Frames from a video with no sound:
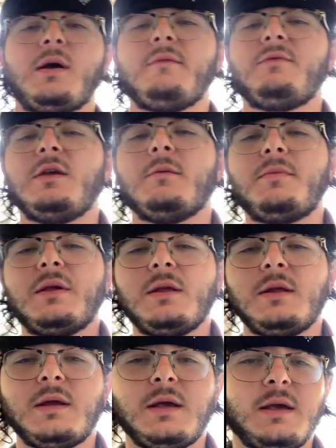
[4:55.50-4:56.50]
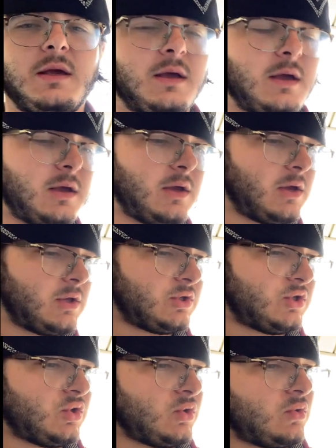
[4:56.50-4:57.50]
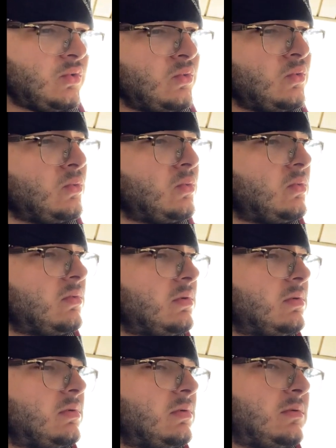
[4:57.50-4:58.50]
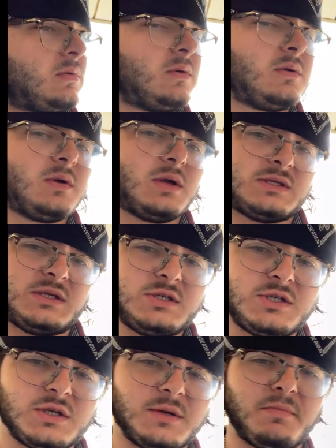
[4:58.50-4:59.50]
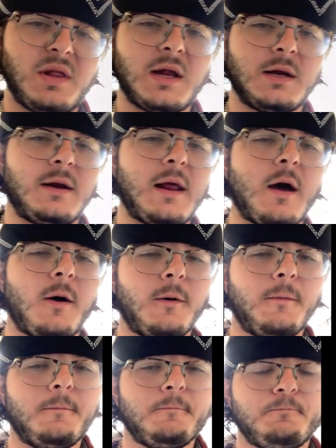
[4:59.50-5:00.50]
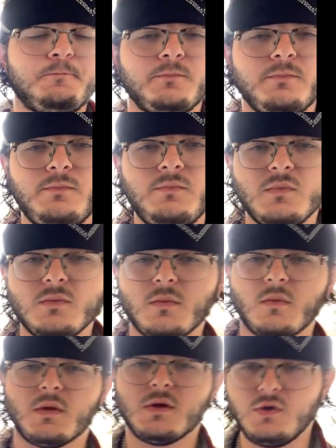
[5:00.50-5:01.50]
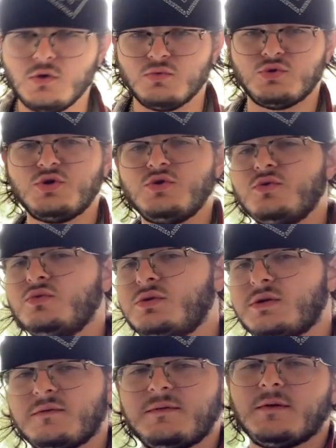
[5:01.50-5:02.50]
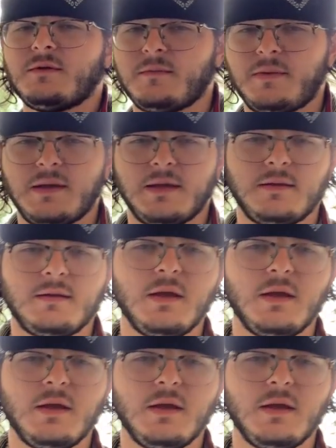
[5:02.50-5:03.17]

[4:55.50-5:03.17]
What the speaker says: have the ability to essentially blot it out. You choose to feel the pain.